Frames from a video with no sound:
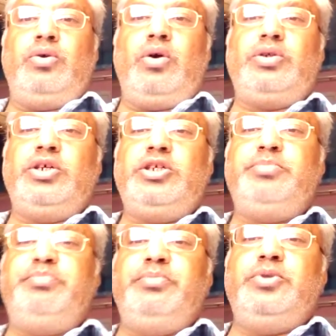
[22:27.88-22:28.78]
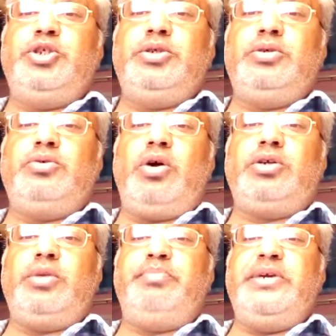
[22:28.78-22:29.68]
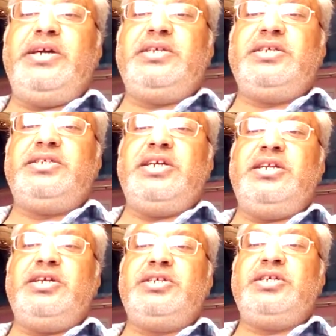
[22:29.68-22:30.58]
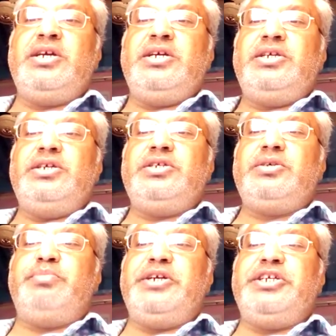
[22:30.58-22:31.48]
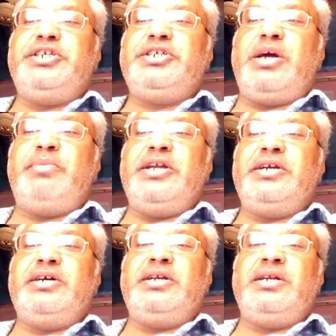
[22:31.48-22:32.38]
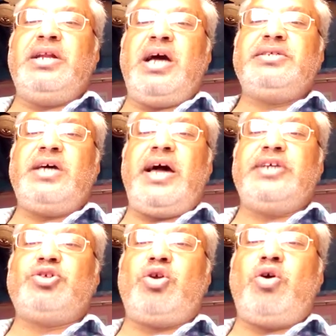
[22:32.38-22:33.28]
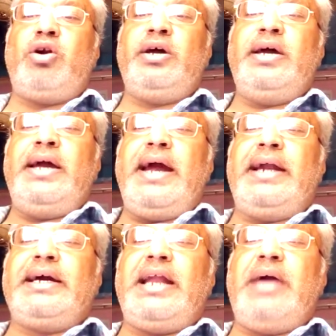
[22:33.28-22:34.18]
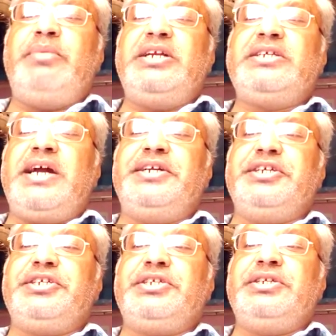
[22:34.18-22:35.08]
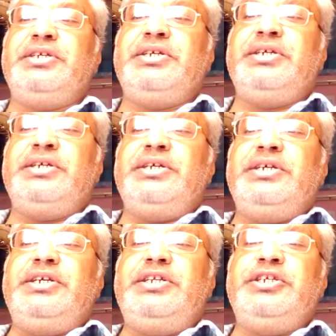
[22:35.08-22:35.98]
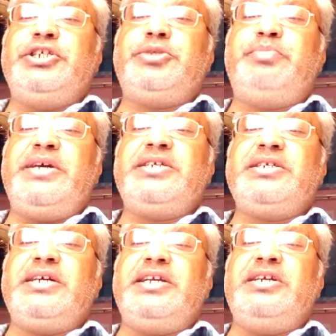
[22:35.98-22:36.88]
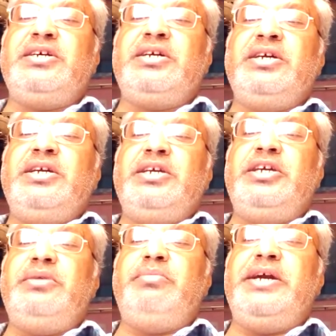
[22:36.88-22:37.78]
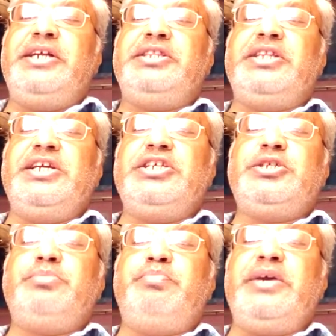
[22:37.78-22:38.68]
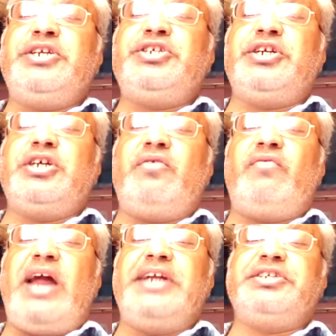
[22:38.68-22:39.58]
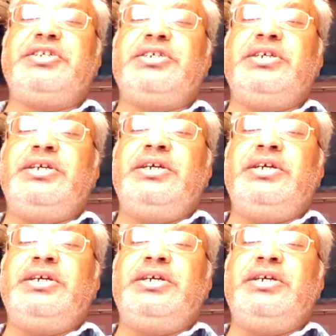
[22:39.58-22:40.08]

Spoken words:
Dr. Dr. Pierce Sellers is a British American NASA astronaut and climate scientist. In his space career, he made 3 space shuttle flights.